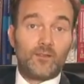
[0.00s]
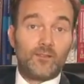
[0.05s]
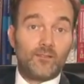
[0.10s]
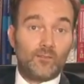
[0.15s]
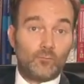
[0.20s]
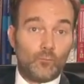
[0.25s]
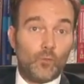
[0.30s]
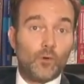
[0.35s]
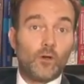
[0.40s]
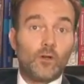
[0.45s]

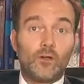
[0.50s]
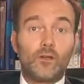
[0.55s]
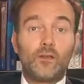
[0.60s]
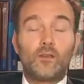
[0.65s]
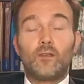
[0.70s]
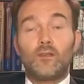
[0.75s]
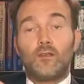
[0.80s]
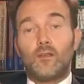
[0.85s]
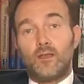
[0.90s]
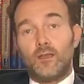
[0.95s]
work
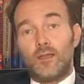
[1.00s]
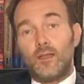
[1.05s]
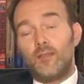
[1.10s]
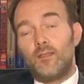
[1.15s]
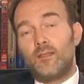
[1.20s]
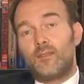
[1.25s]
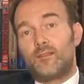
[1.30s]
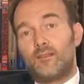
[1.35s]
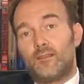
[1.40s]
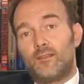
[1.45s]
in
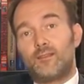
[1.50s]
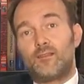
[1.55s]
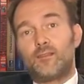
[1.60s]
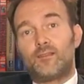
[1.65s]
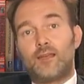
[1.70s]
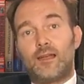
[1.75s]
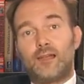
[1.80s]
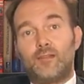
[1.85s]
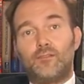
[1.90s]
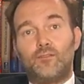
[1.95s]
the sense
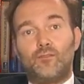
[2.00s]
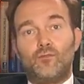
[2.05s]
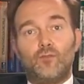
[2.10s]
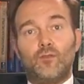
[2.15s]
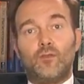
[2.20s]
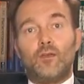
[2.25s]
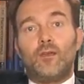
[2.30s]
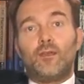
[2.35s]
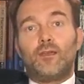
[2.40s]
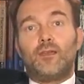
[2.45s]
that
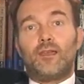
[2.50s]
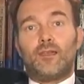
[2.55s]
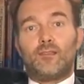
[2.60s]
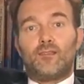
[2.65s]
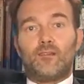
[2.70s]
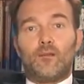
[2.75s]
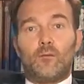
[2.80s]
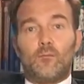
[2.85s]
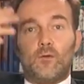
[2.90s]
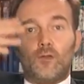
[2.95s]
you get
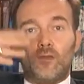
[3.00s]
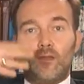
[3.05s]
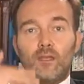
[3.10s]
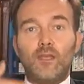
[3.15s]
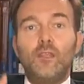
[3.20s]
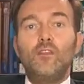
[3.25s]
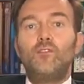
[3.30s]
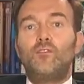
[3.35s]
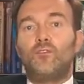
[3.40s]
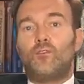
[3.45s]
someone
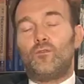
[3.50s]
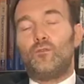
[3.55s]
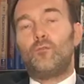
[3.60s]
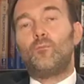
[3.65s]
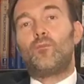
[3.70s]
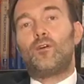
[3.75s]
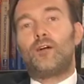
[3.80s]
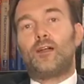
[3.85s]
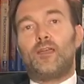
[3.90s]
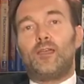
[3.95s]
into
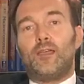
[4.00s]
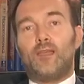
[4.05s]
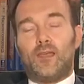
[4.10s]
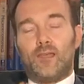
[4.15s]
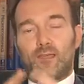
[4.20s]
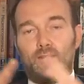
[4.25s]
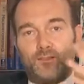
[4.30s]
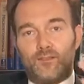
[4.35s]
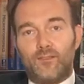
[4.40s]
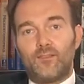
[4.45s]
buying
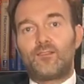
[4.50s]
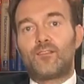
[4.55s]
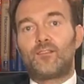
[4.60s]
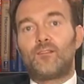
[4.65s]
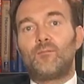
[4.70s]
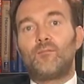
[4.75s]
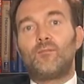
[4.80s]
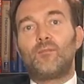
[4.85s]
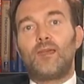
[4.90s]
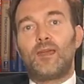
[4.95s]
a
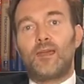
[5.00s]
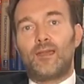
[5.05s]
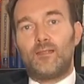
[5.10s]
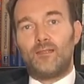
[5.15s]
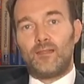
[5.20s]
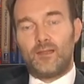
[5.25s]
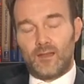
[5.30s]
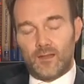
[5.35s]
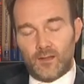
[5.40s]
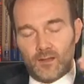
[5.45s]
system and
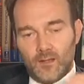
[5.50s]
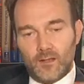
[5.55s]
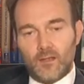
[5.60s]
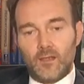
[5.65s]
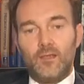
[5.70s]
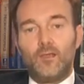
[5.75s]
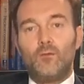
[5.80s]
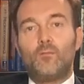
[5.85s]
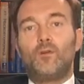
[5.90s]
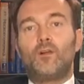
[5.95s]
then
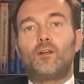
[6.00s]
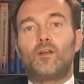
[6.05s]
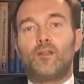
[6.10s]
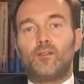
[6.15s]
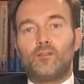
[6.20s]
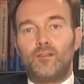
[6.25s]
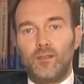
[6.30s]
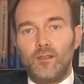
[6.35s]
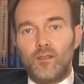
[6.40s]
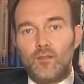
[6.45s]
he will
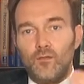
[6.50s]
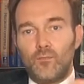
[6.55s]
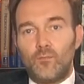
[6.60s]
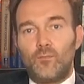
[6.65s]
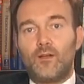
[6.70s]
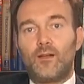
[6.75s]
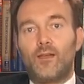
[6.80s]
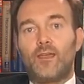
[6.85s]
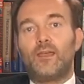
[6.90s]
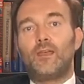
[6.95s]
continue
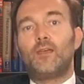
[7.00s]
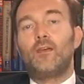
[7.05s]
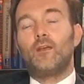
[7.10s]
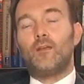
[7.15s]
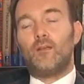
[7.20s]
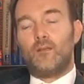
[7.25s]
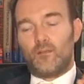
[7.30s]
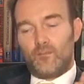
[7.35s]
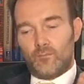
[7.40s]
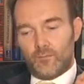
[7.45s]
buying
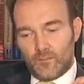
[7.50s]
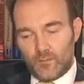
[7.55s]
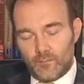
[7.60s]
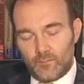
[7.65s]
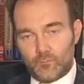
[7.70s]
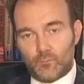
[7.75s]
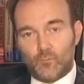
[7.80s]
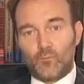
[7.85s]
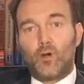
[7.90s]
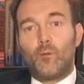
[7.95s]

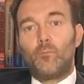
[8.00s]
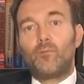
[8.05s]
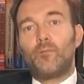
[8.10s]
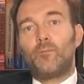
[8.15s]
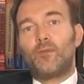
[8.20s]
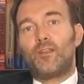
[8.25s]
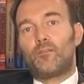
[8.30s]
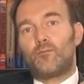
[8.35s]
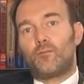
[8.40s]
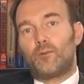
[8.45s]

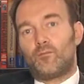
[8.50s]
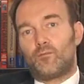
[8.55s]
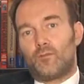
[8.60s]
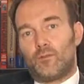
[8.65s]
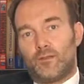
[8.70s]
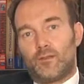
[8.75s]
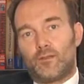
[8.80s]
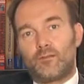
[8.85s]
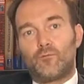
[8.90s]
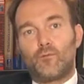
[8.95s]
complementary
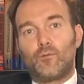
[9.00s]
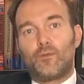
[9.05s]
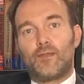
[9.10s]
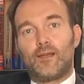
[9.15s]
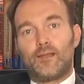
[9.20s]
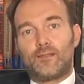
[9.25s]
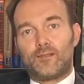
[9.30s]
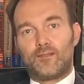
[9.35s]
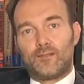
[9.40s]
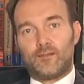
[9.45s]
products for
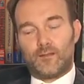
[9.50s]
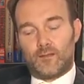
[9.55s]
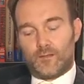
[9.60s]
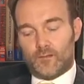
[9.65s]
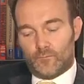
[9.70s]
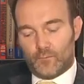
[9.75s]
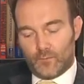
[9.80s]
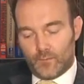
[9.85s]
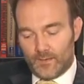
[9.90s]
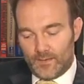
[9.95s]
that
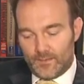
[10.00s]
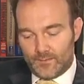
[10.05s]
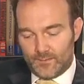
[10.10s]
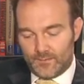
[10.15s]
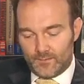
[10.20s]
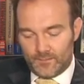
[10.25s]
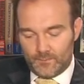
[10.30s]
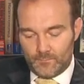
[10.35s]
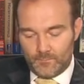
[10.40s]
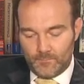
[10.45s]

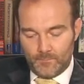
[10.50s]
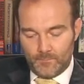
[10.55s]
system.